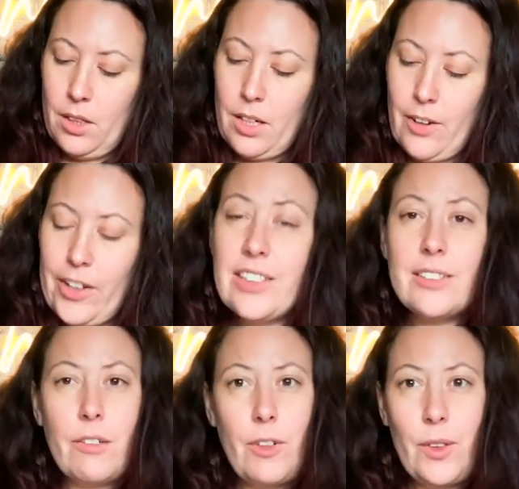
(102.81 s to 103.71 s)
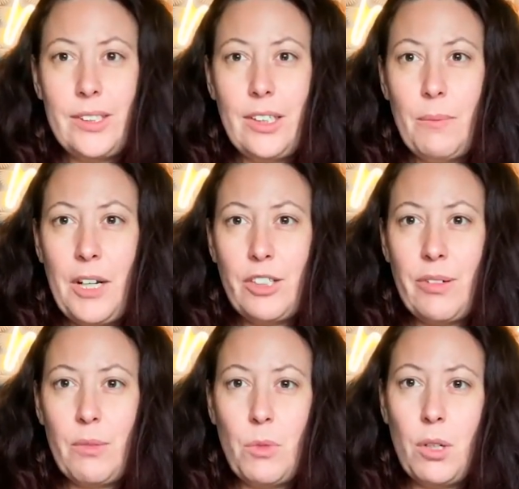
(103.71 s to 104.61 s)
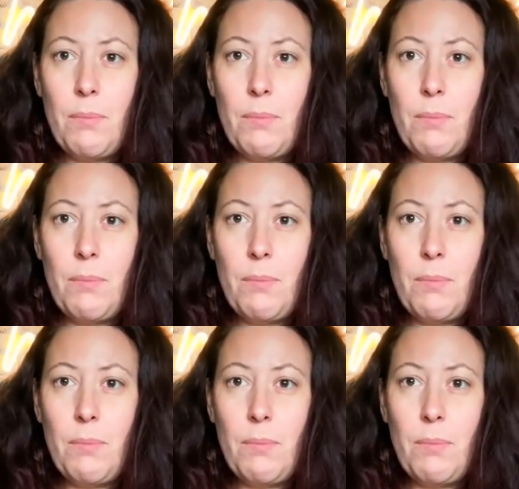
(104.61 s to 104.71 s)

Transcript: now I can start focusing on Poshmark more.